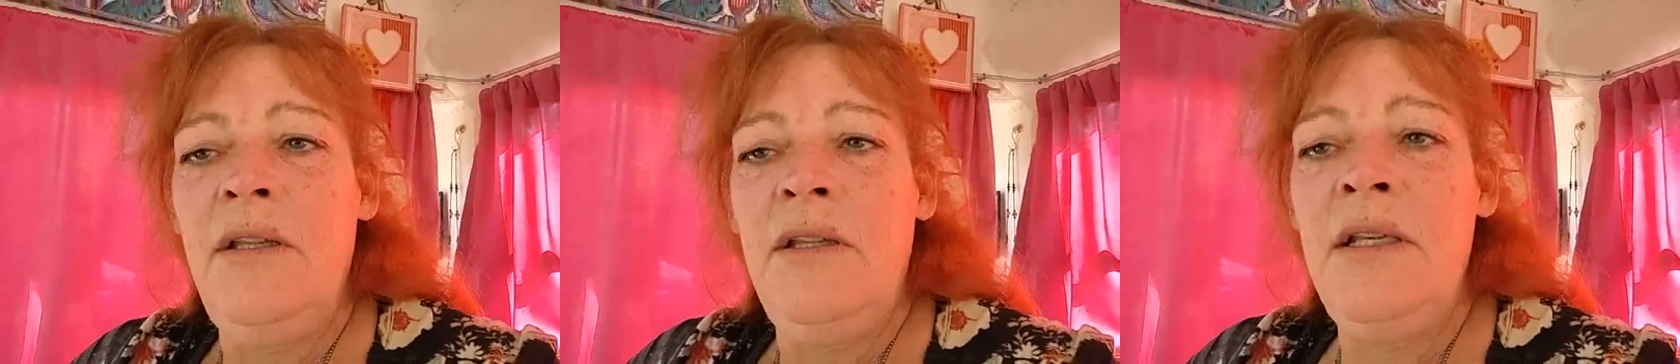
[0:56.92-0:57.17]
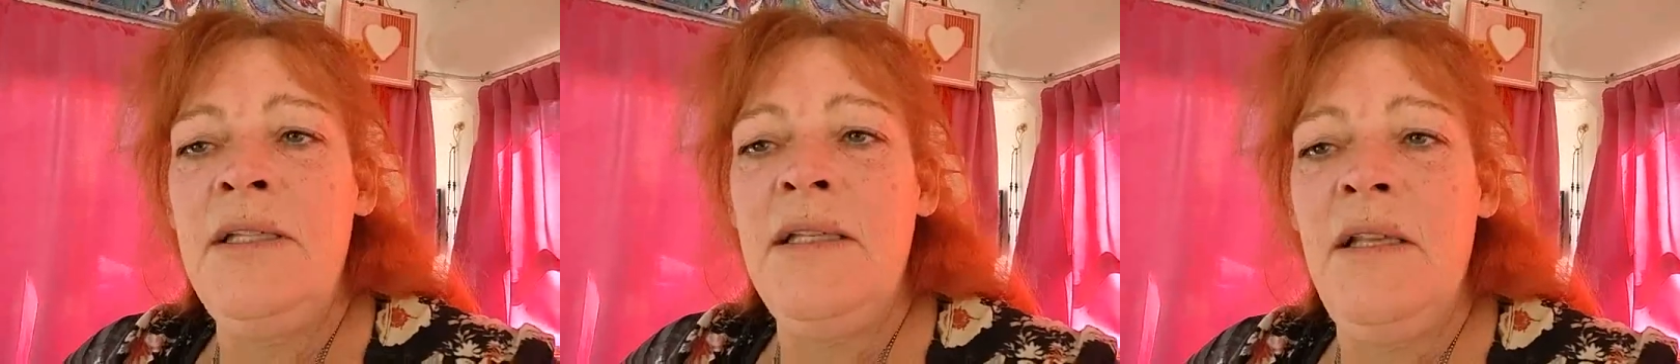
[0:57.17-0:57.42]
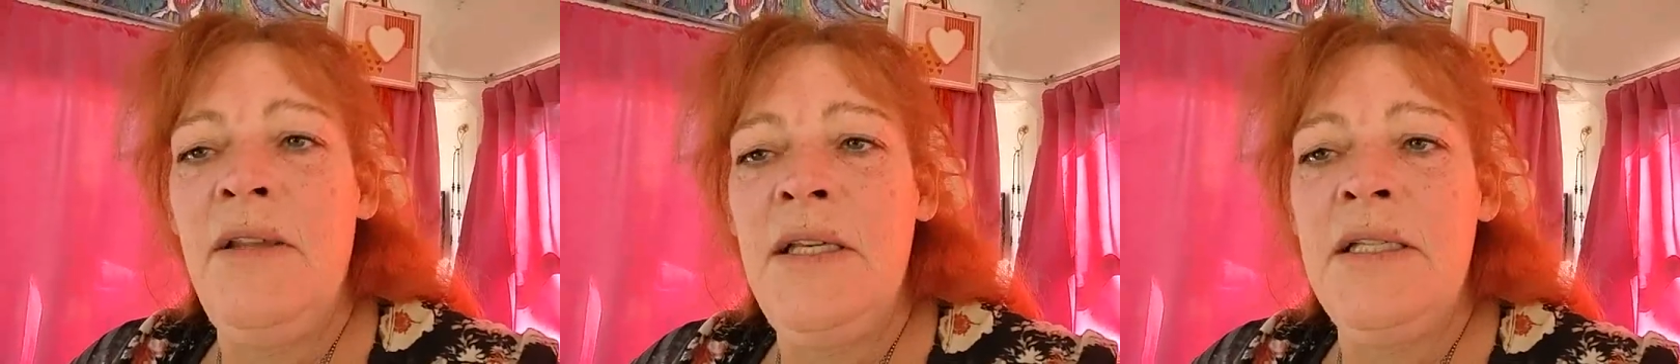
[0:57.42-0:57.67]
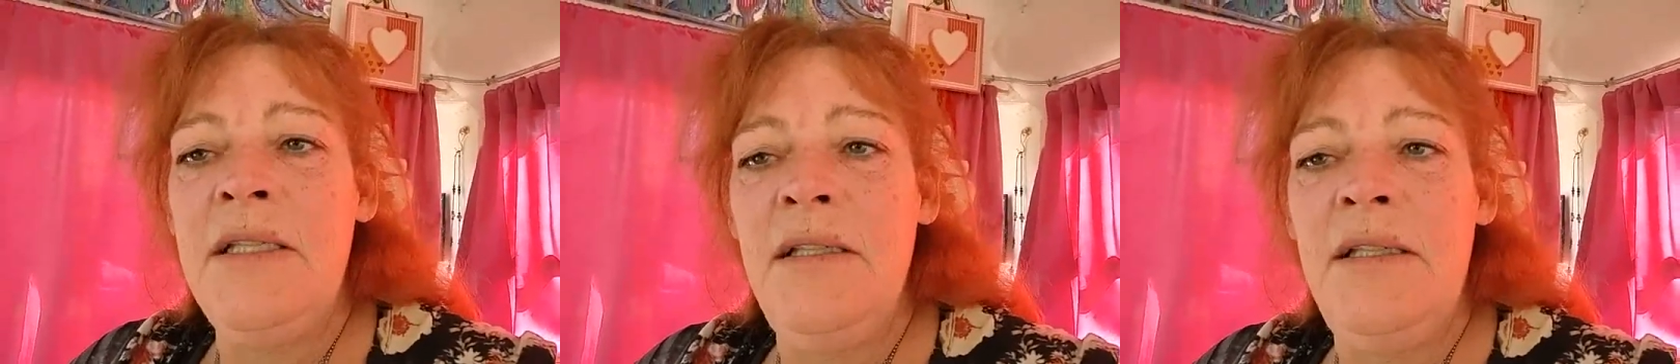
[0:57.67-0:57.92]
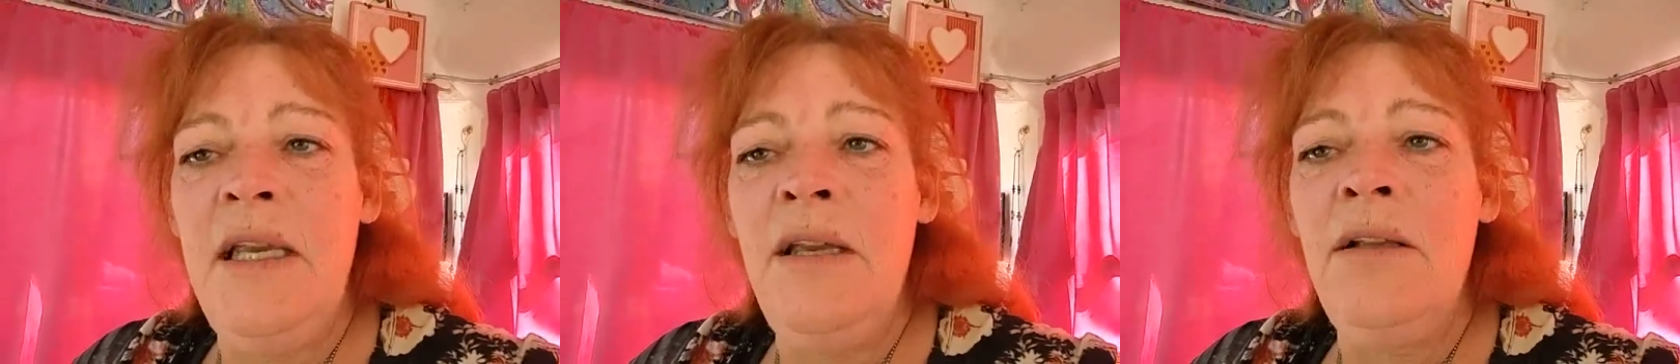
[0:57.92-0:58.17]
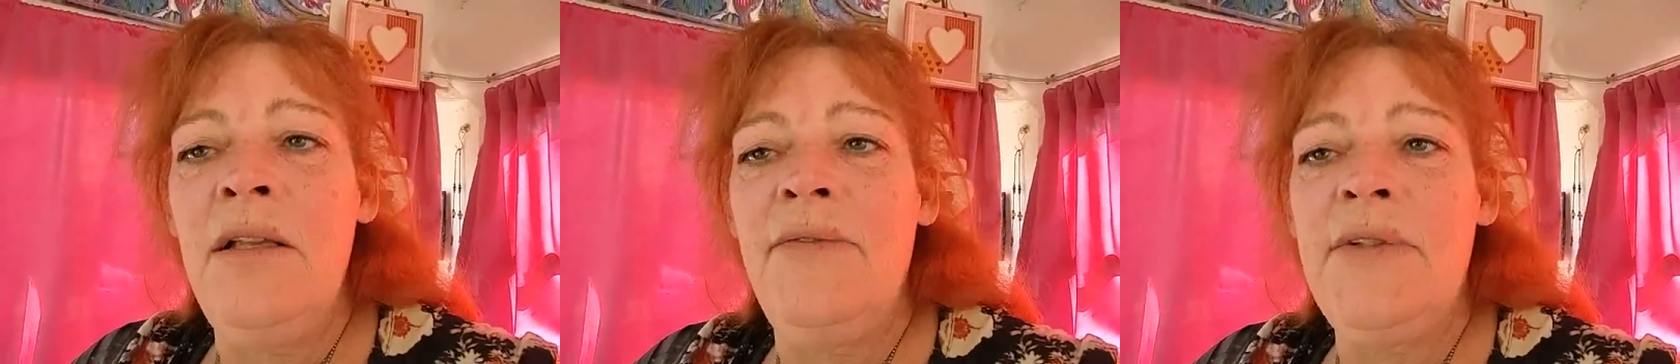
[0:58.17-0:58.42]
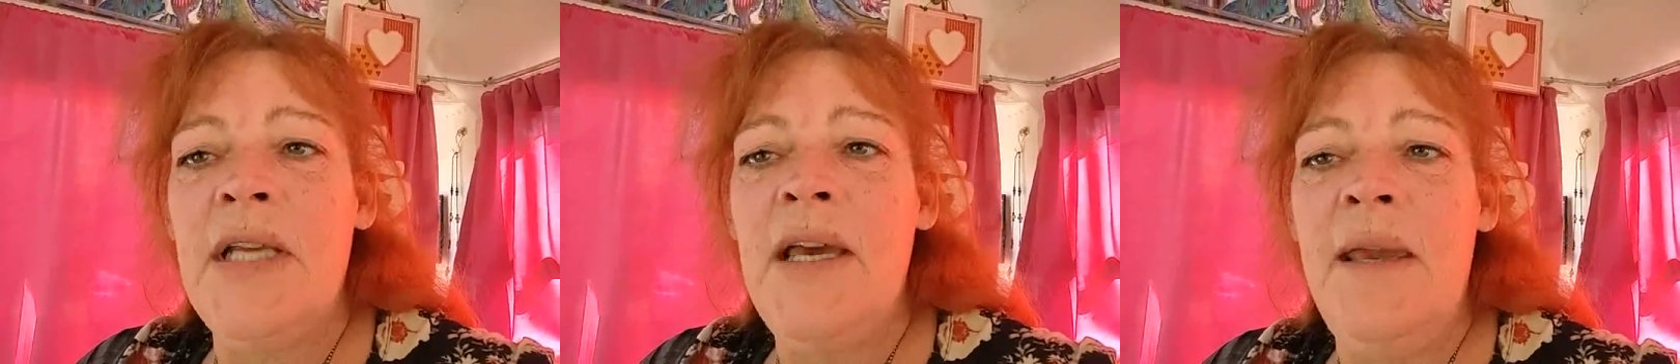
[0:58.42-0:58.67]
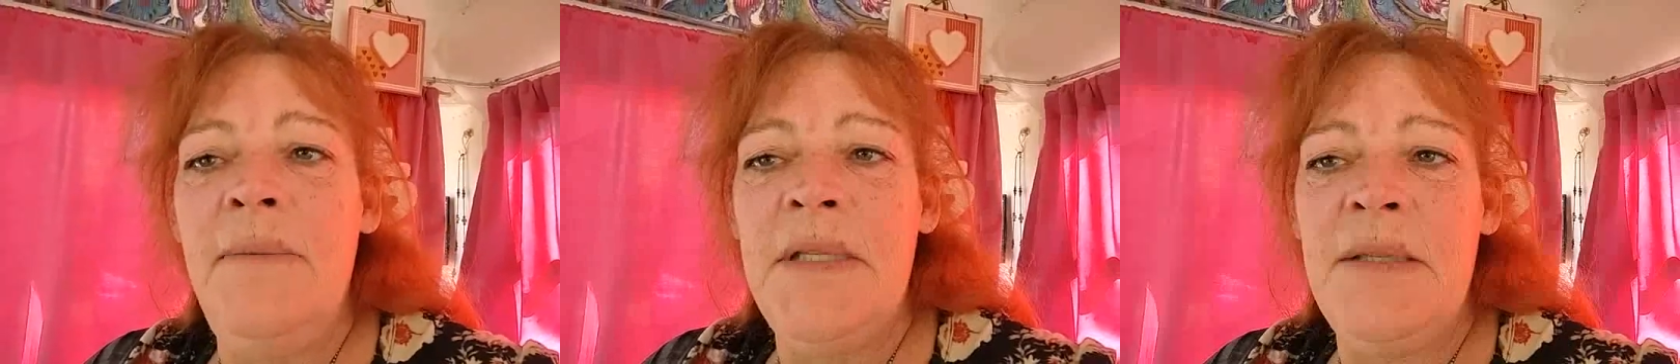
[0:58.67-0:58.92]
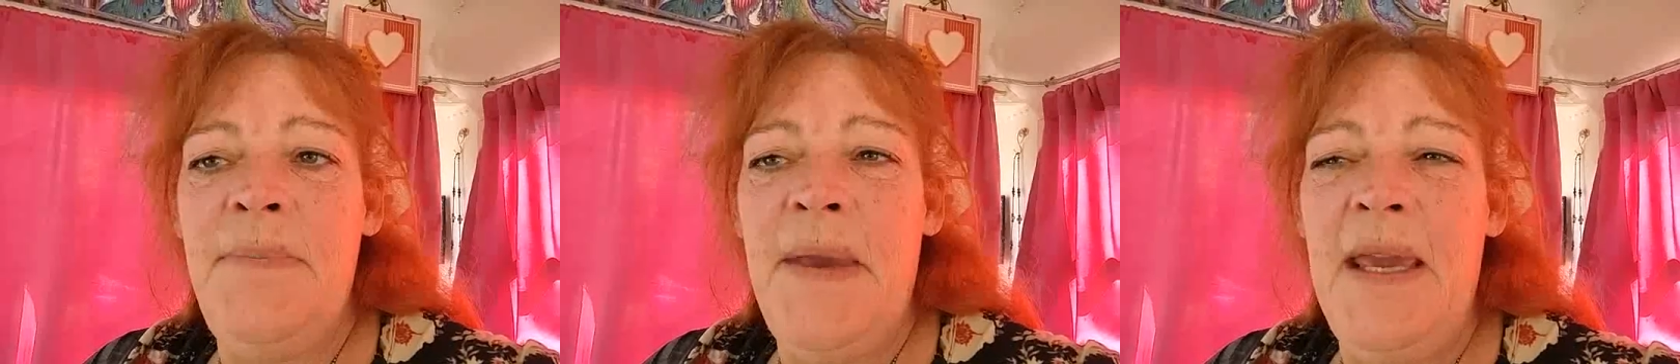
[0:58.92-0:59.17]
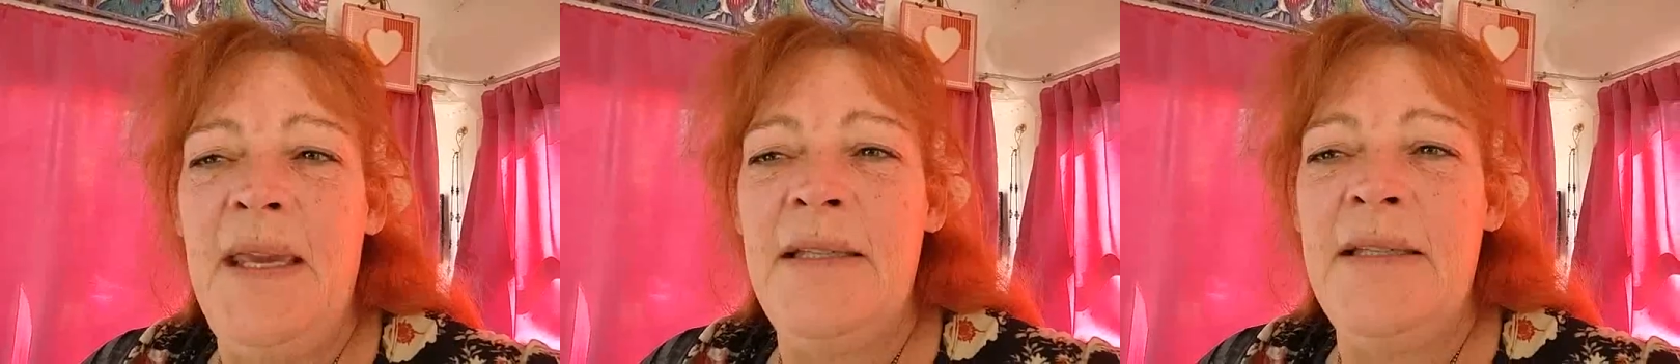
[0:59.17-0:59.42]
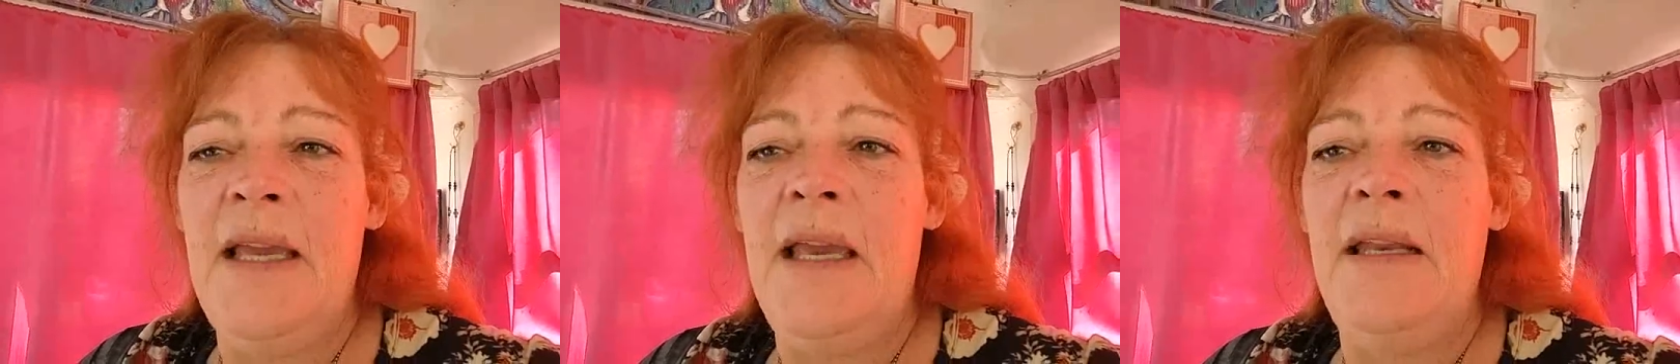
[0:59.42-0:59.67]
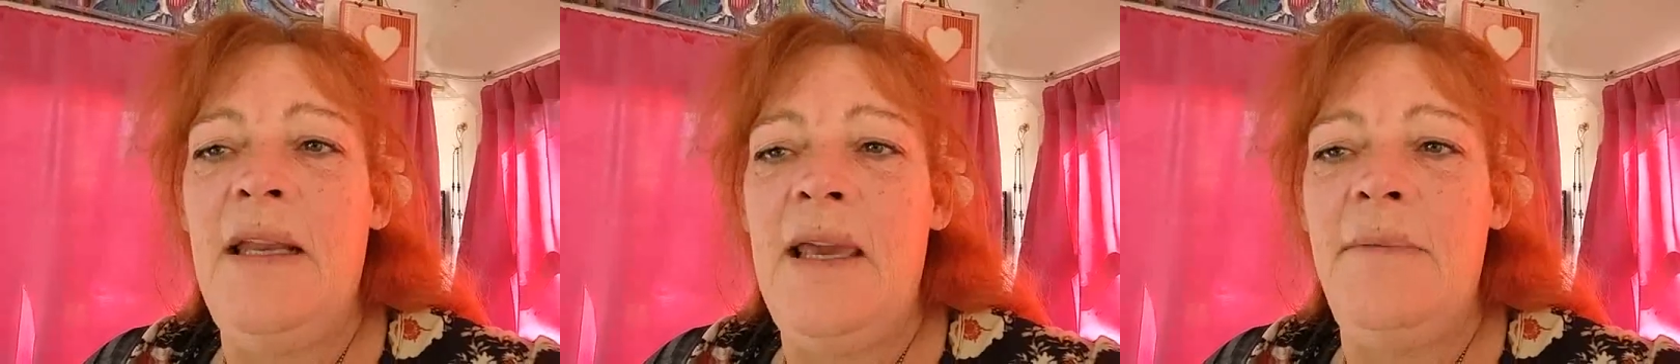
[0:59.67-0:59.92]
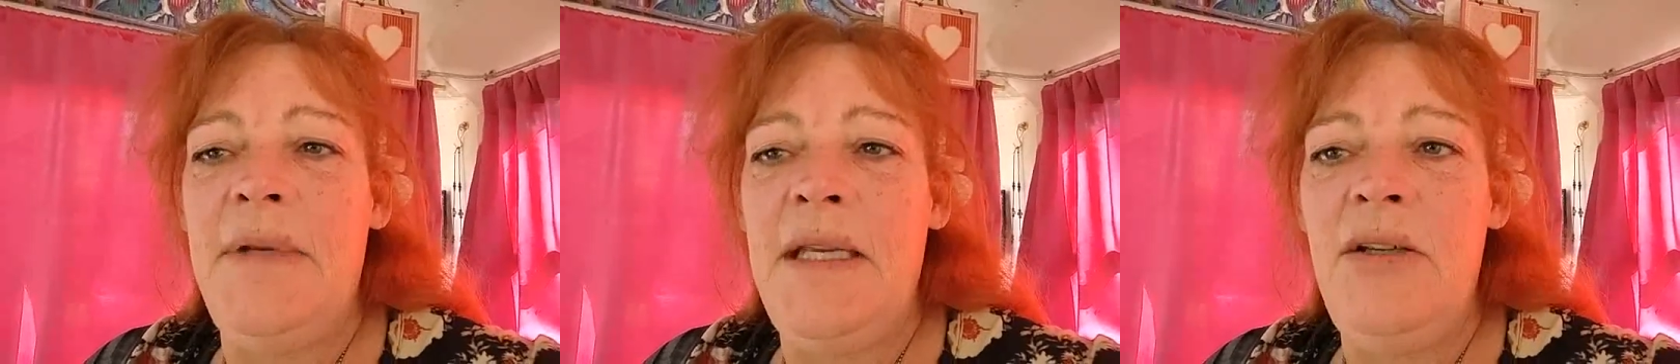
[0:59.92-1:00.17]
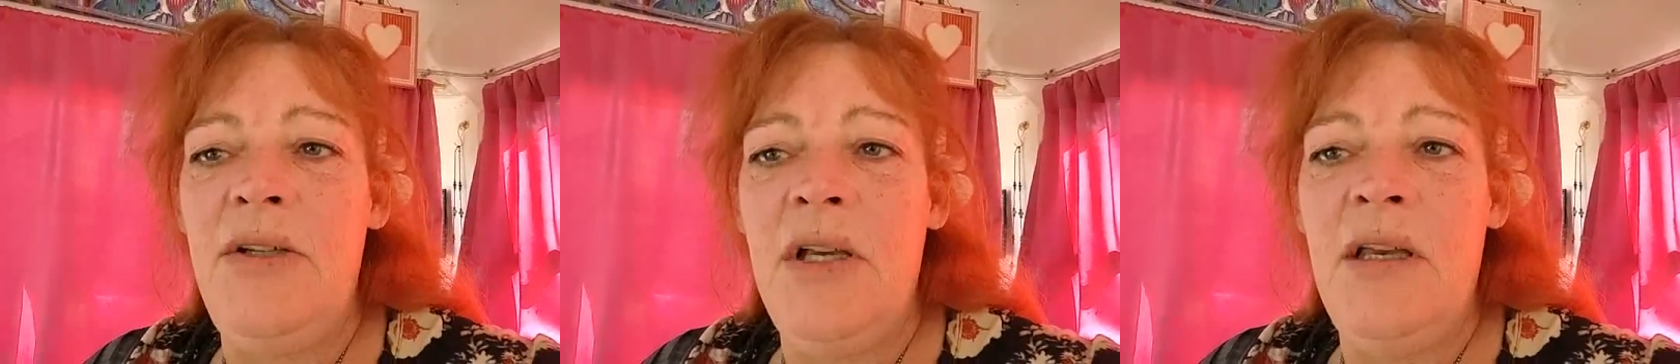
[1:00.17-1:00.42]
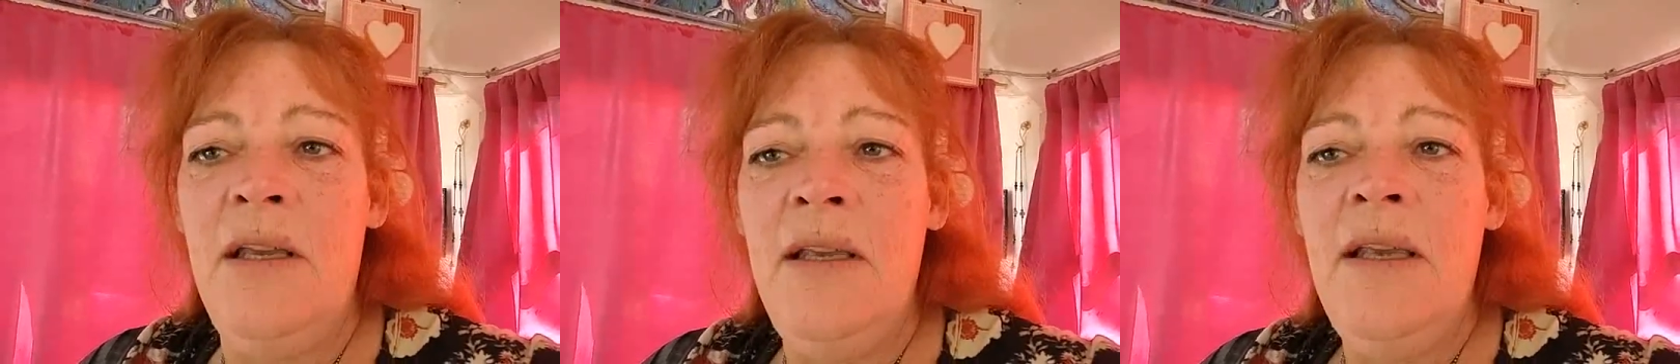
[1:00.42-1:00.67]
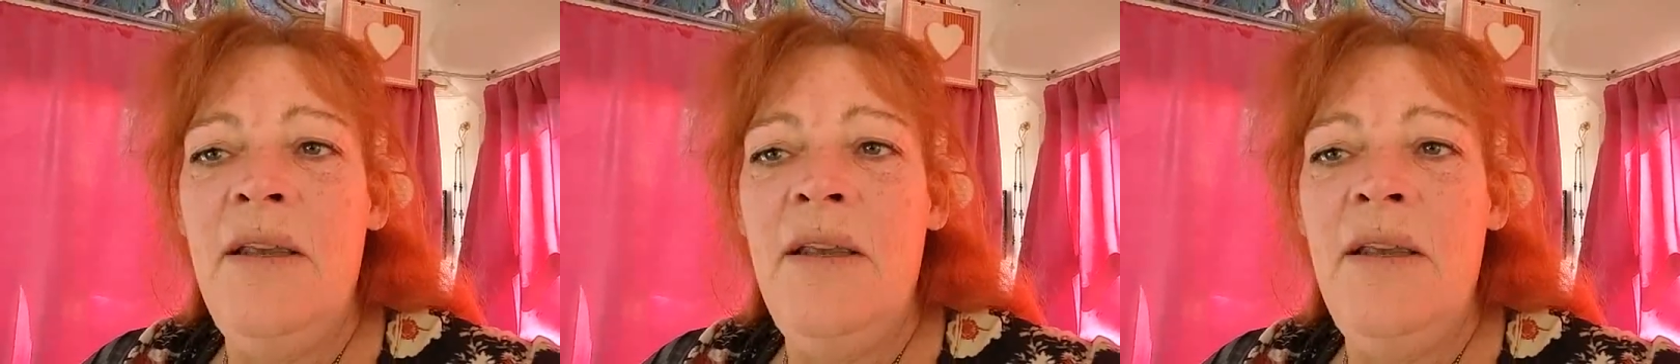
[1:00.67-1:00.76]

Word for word: this this deal of time space and amnesia